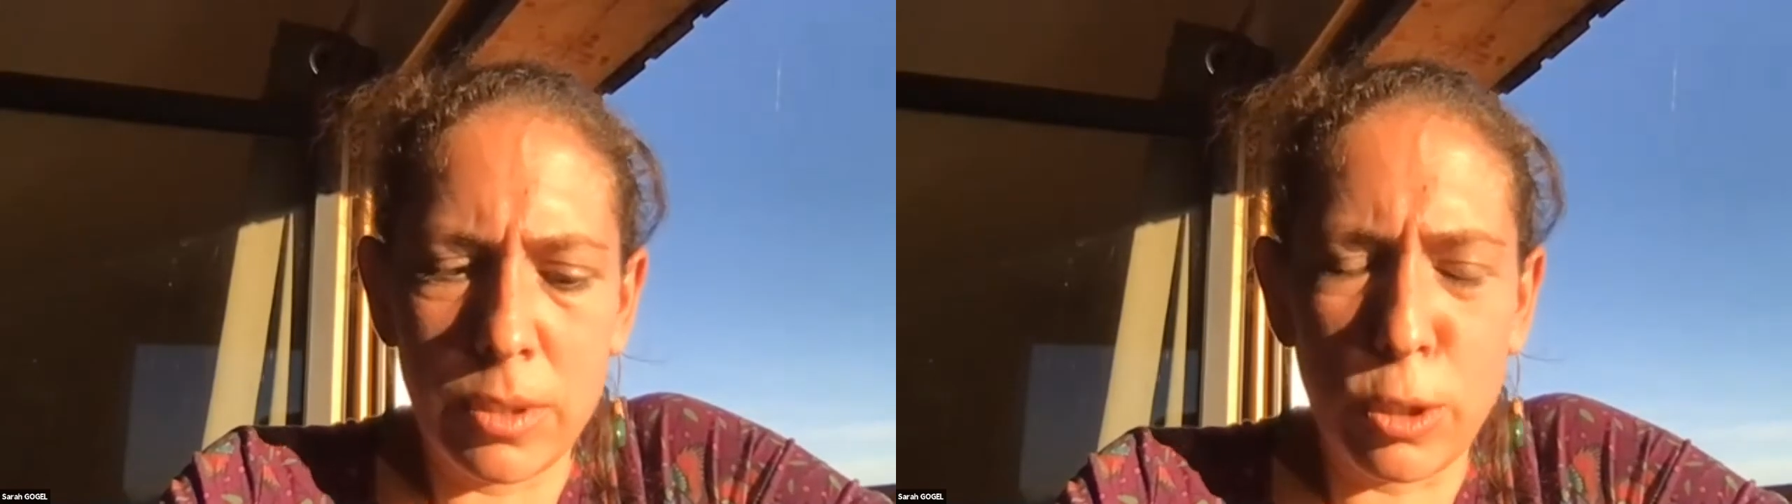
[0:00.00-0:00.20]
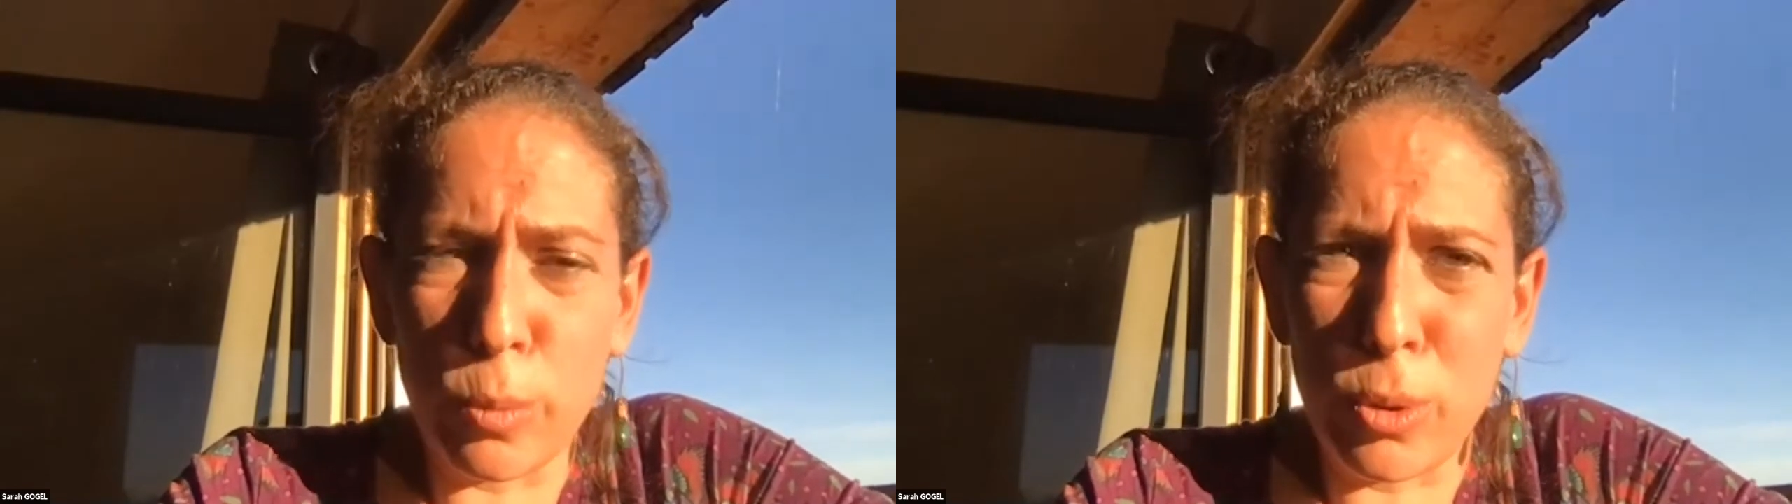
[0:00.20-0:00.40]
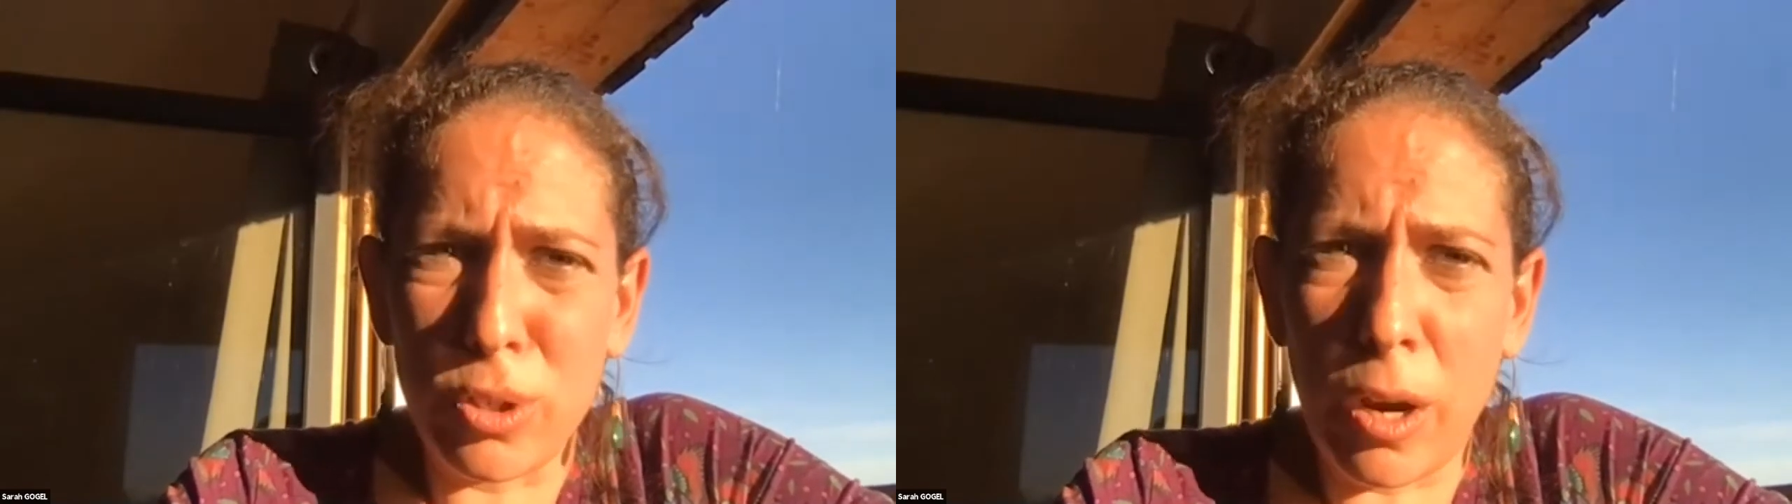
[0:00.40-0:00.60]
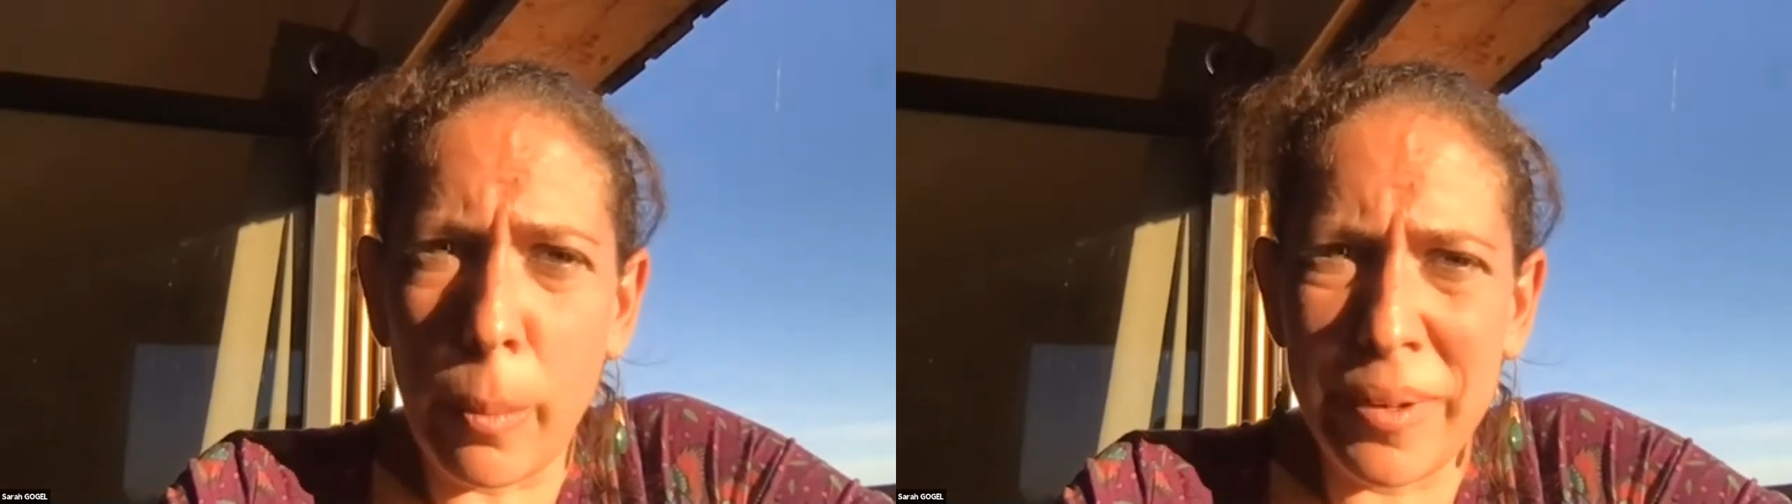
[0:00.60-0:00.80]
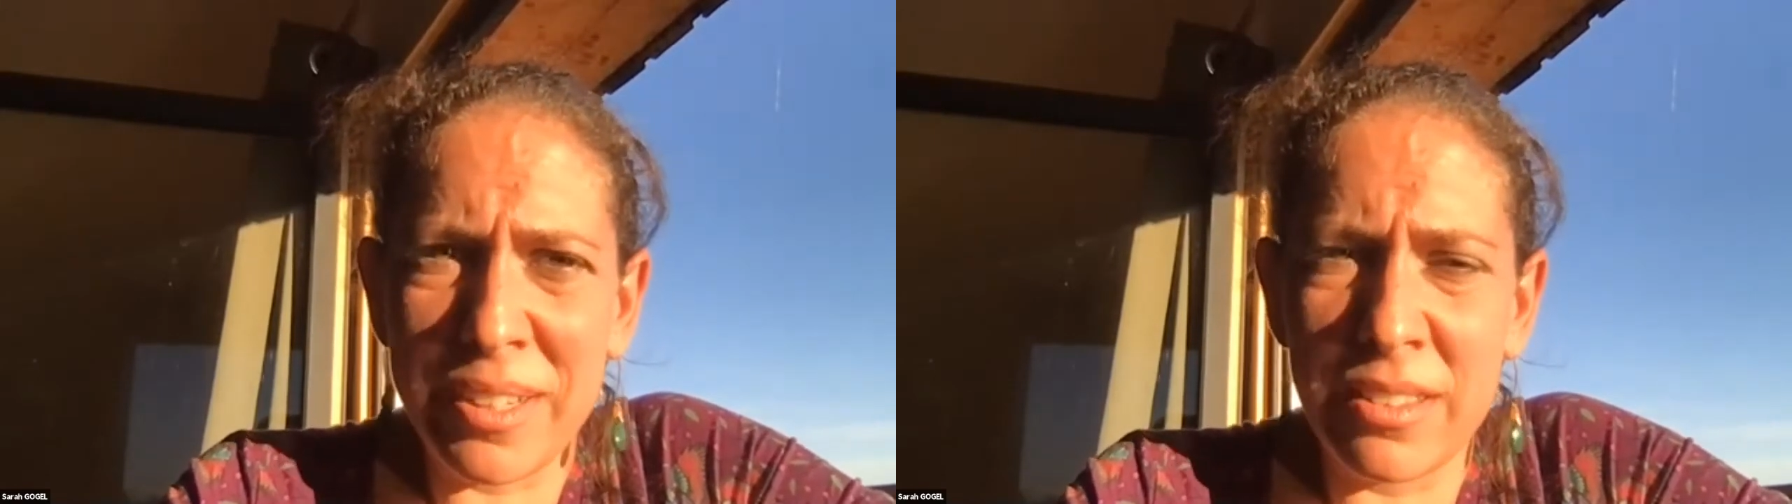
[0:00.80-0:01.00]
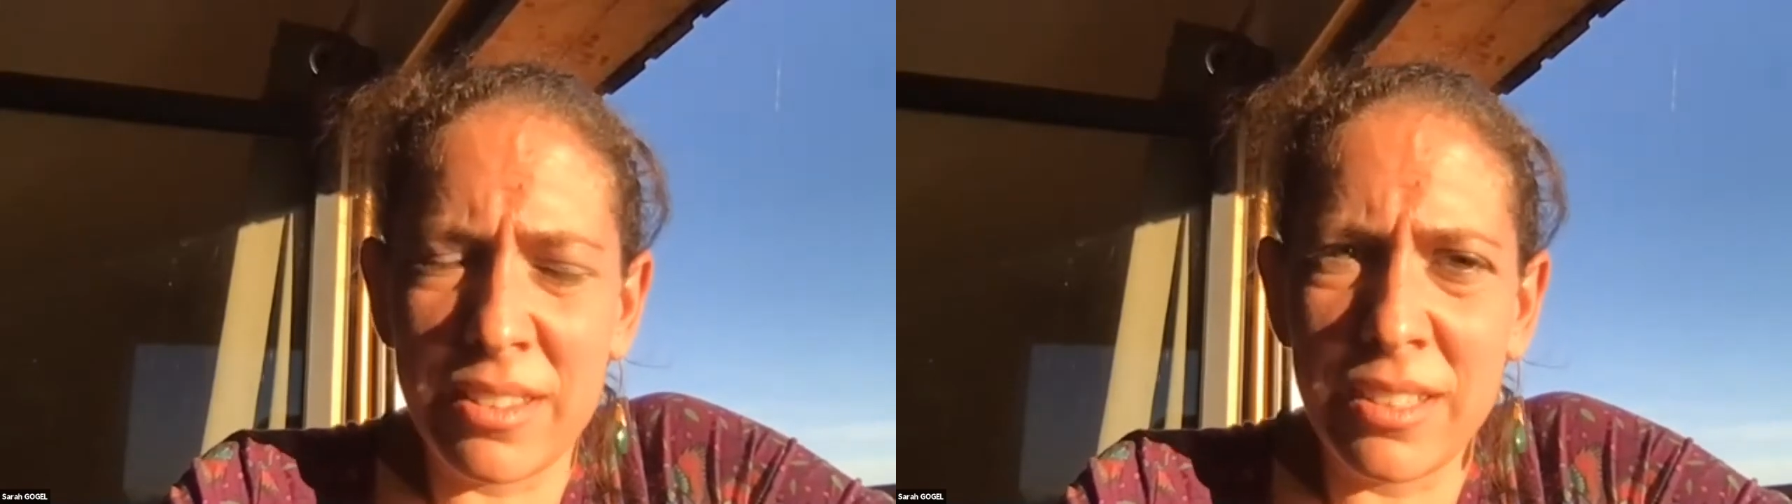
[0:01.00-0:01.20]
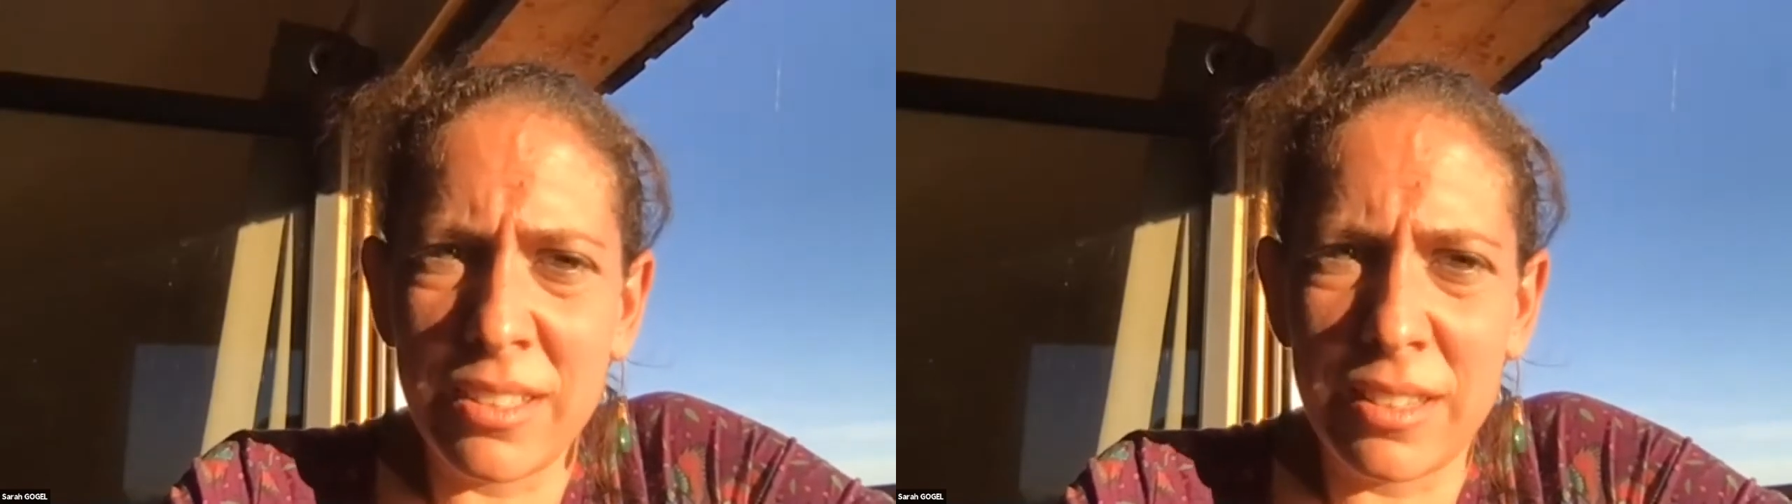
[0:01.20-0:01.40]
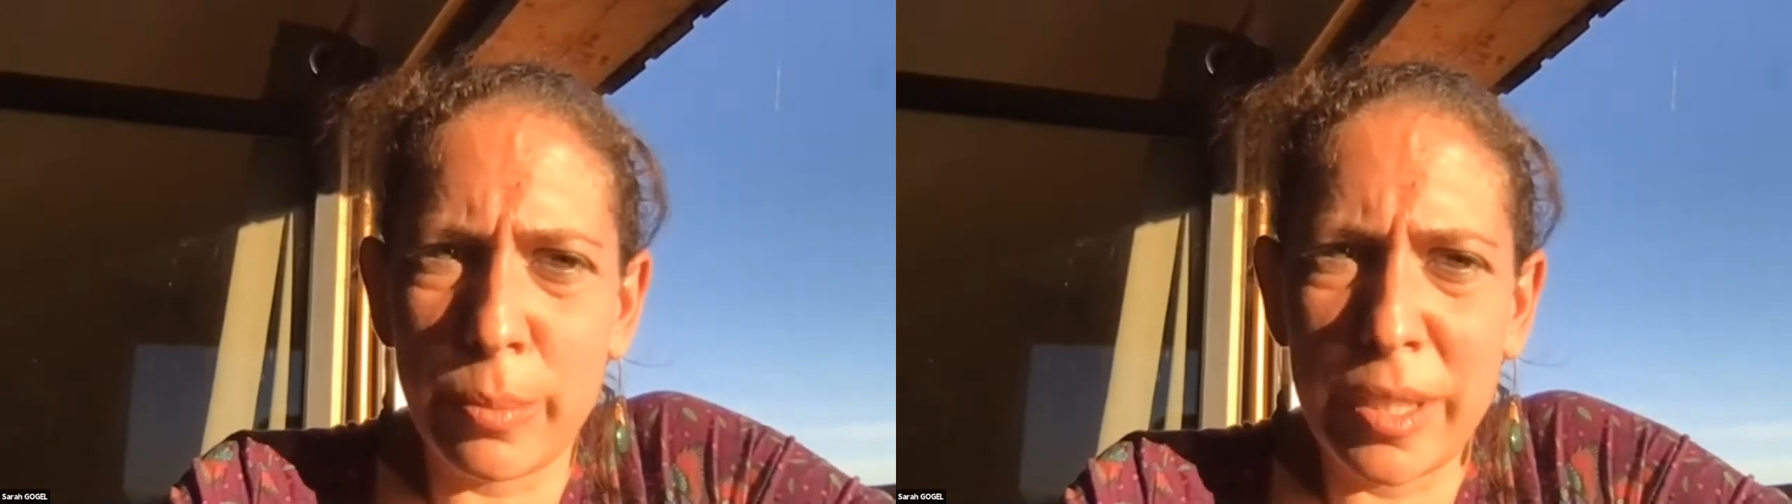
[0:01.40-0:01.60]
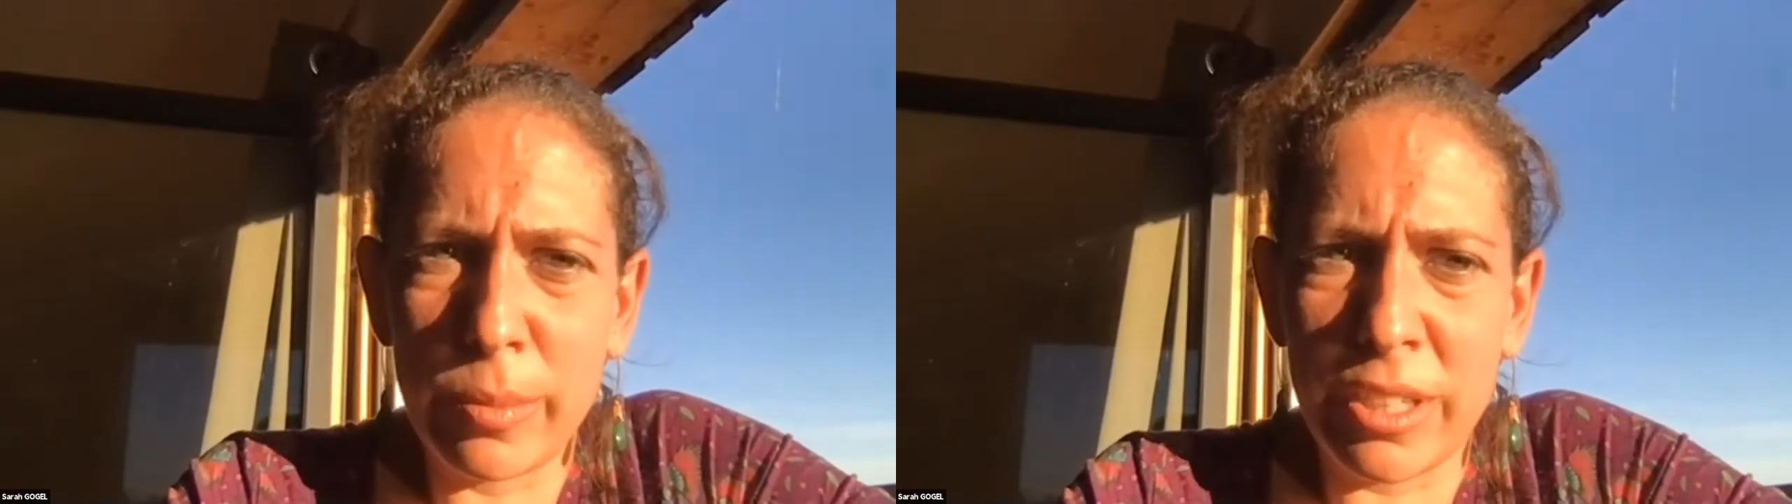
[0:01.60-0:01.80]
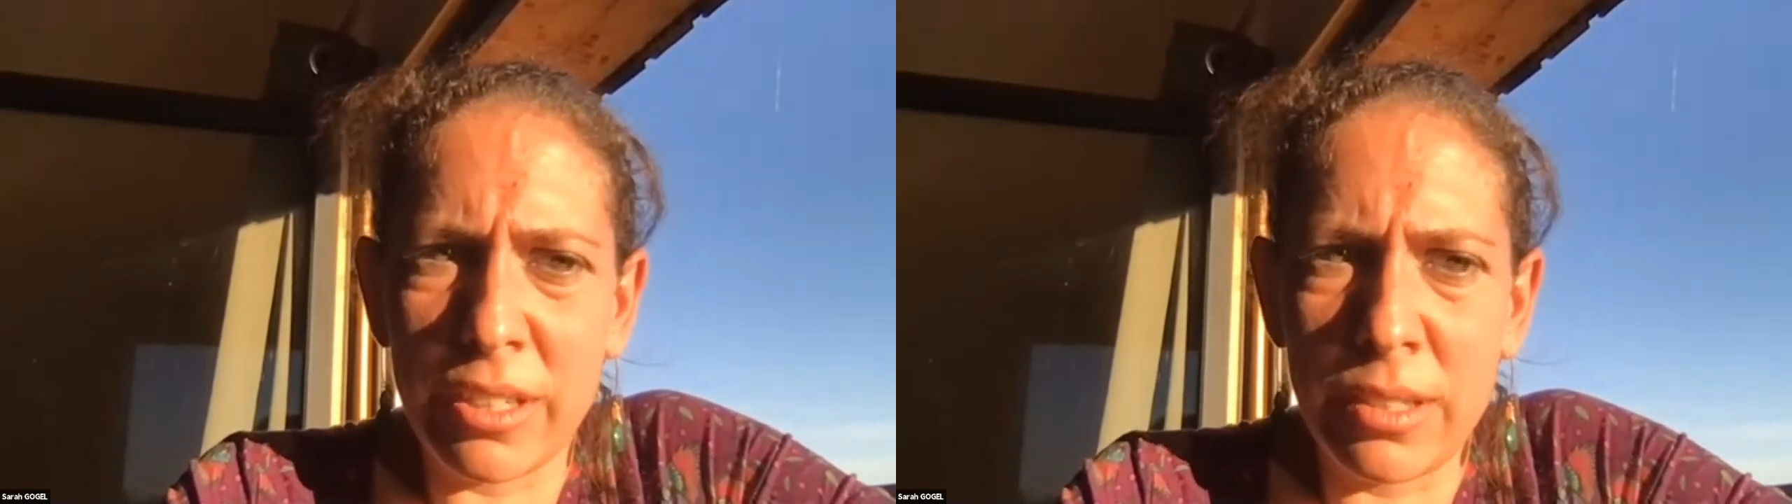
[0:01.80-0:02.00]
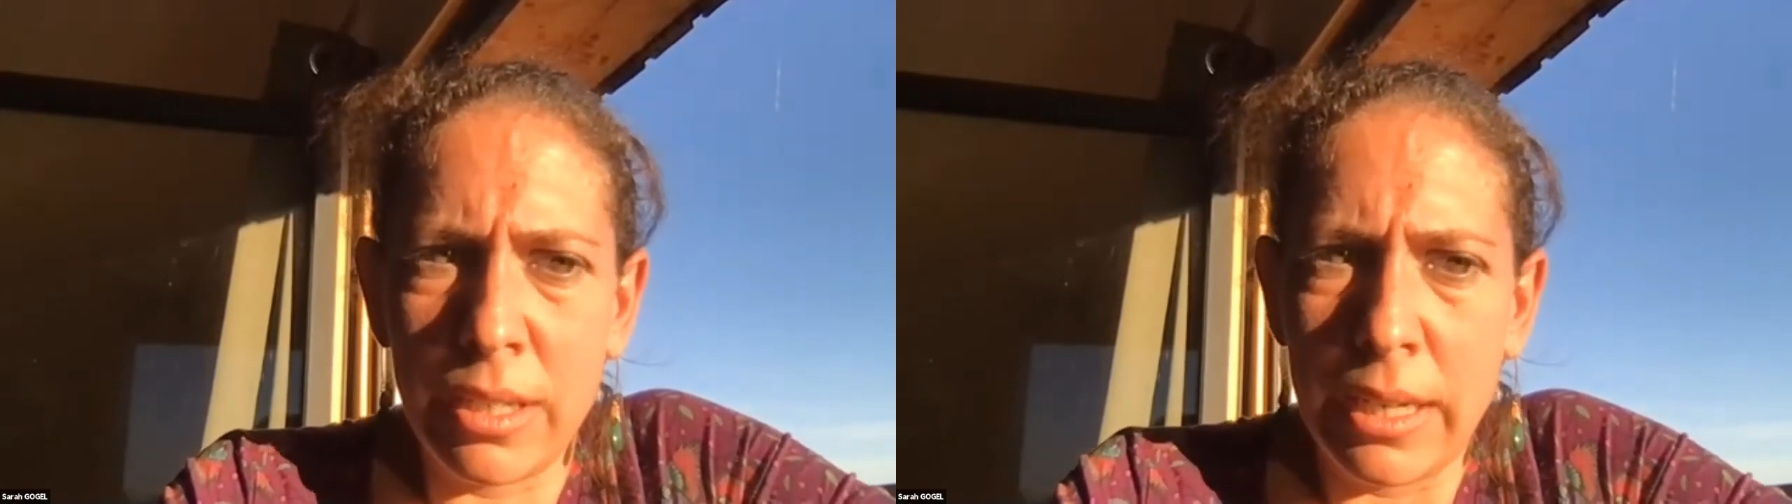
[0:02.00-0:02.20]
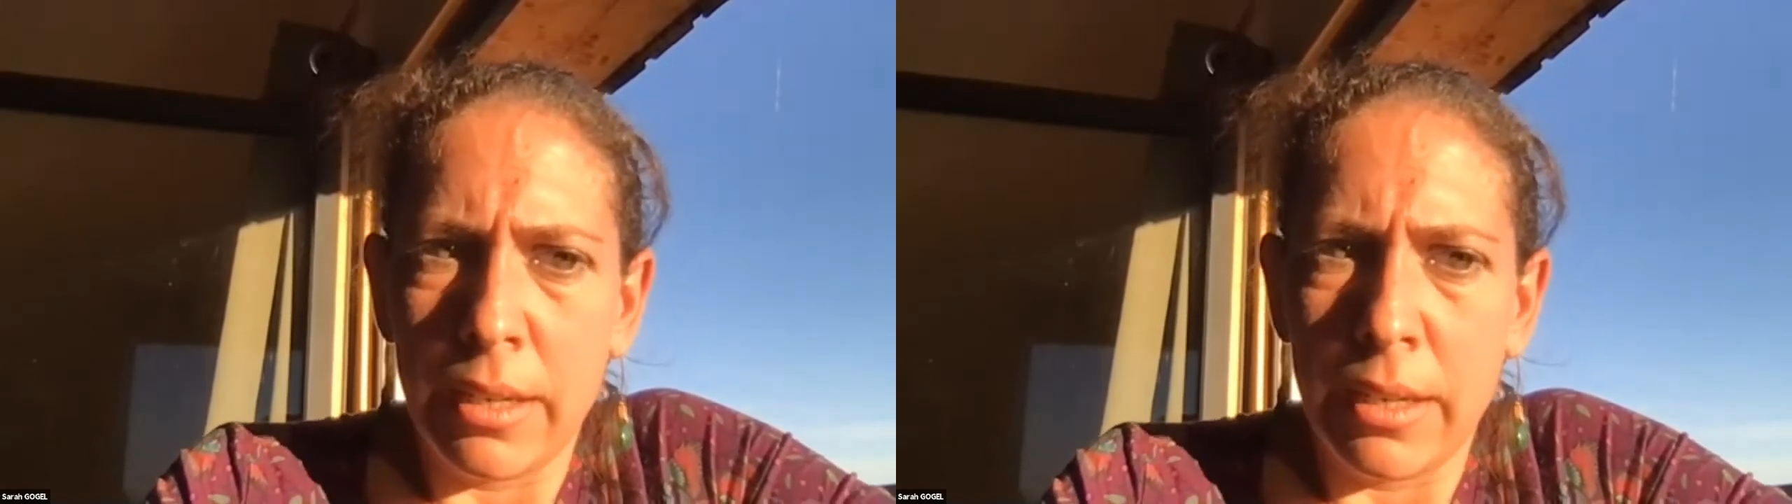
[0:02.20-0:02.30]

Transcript: global competencies to be able to